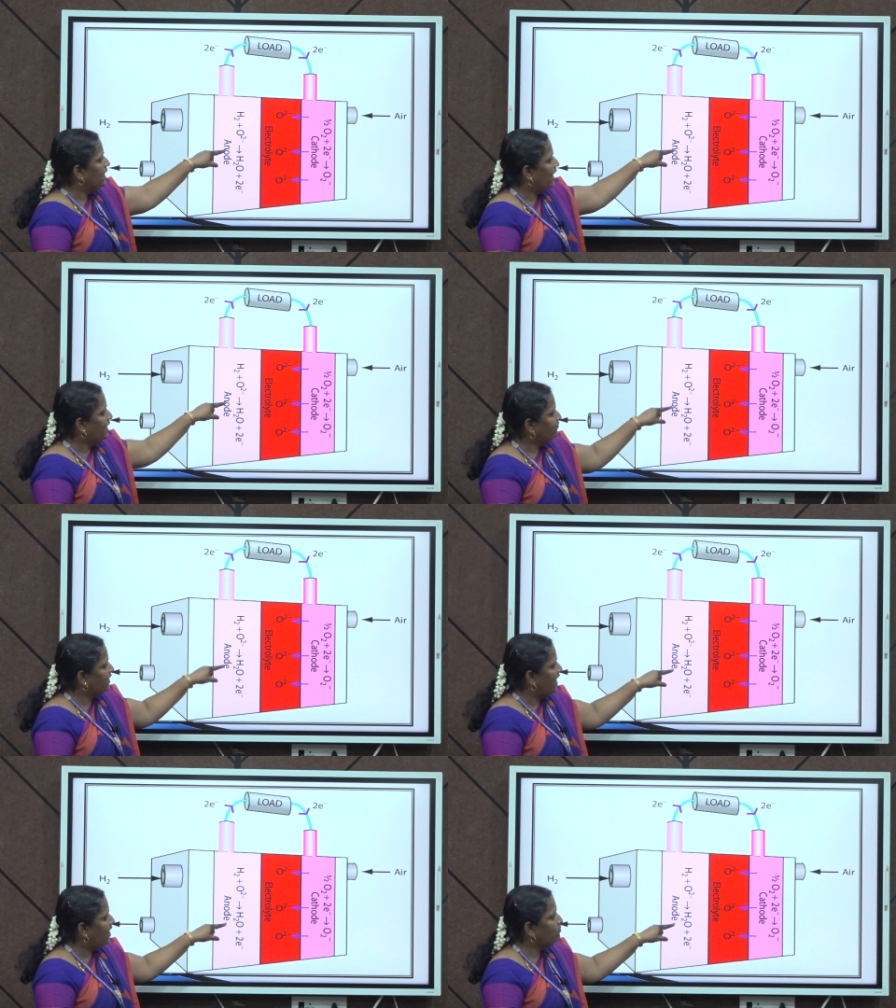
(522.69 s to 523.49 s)
and we
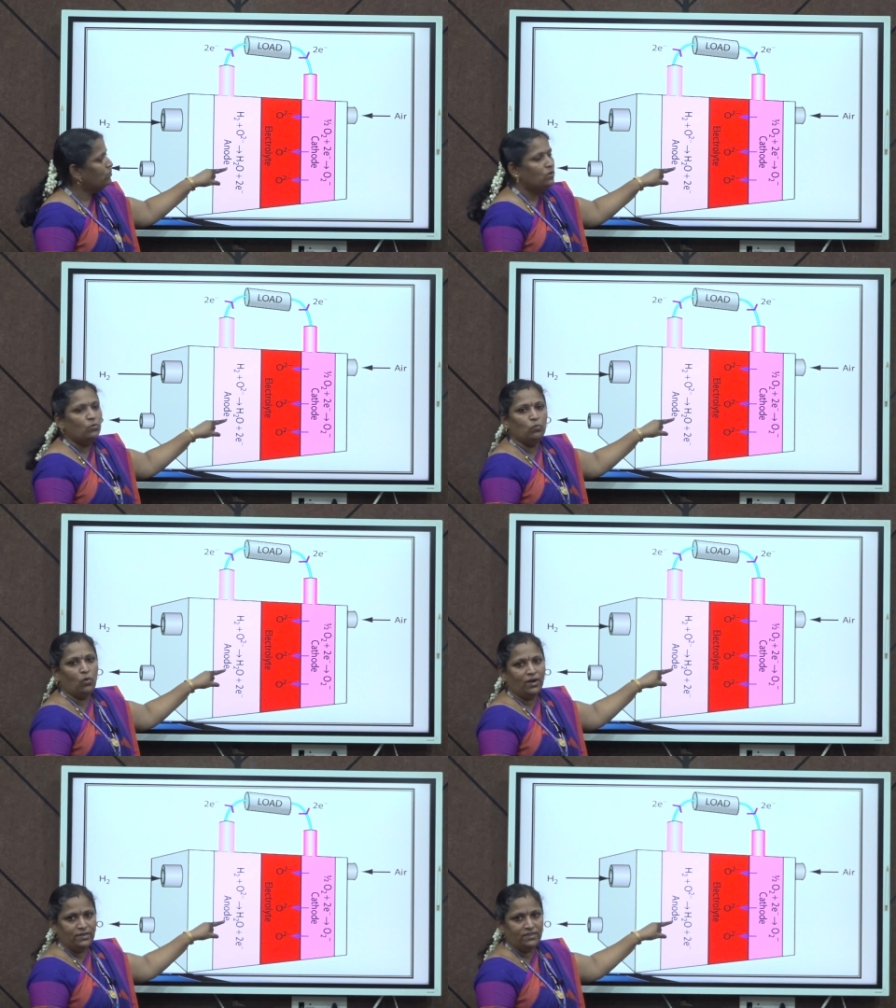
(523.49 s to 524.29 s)
have
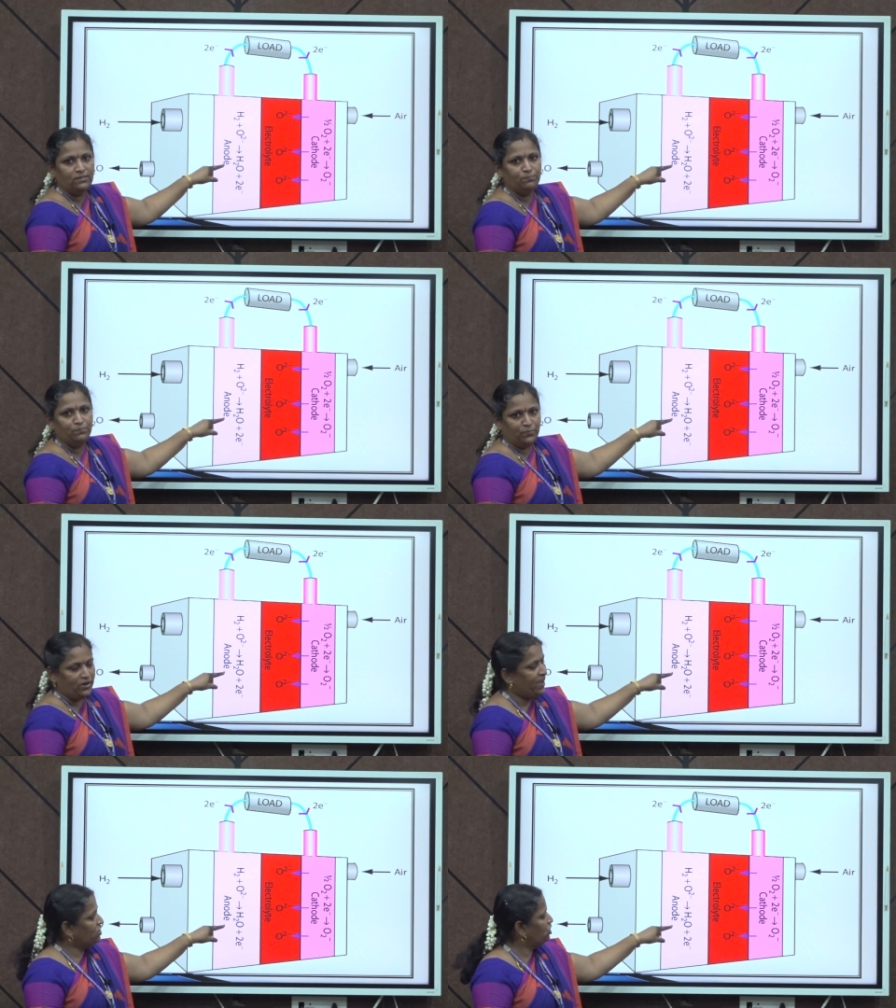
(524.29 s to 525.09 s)
water
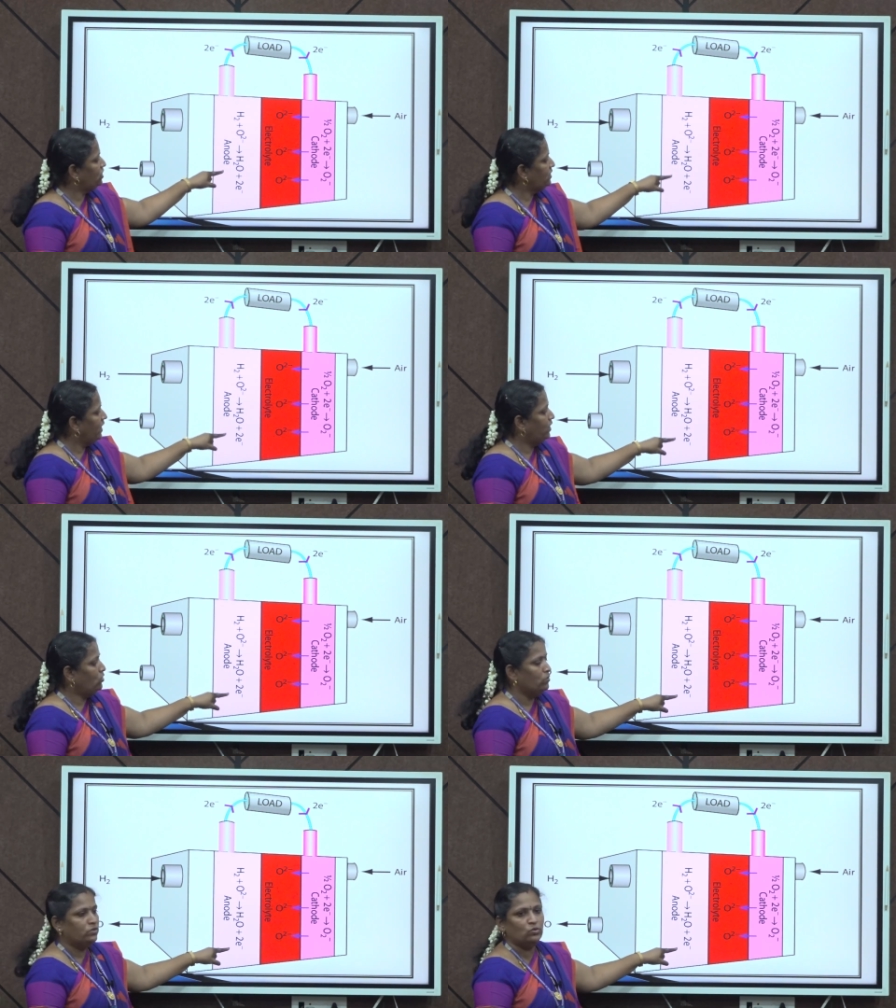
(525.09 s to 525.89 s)
production and
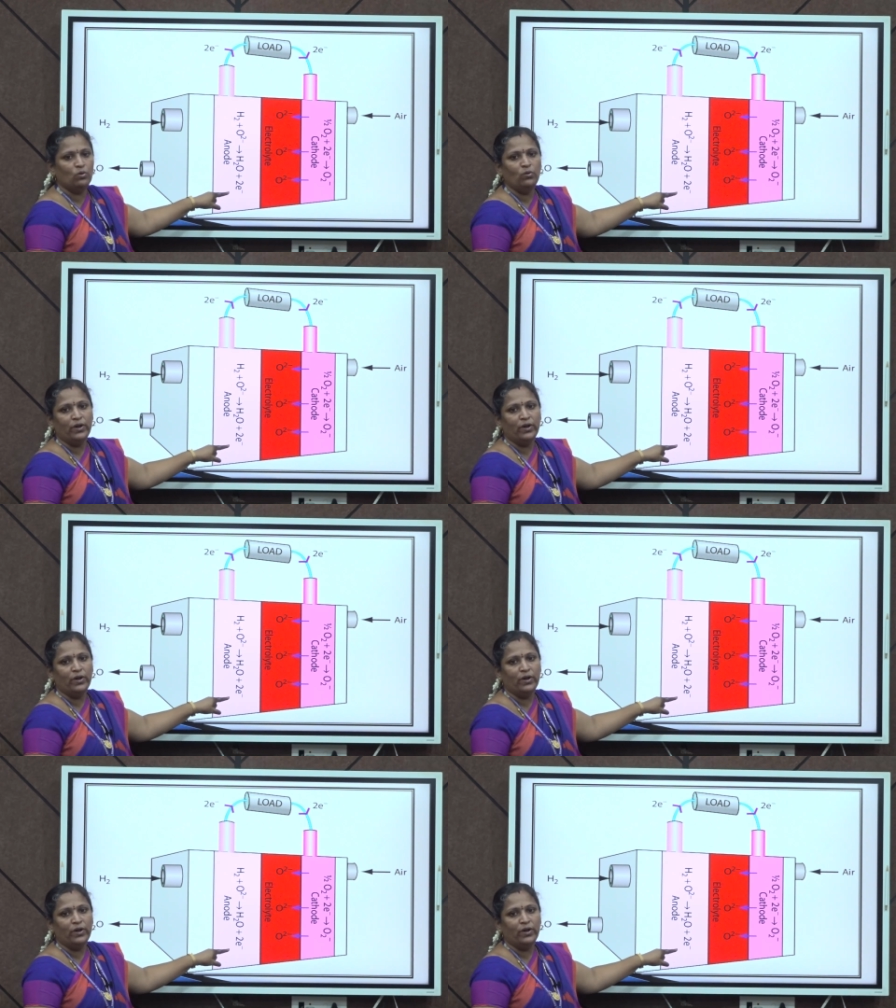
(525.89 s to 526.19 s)
also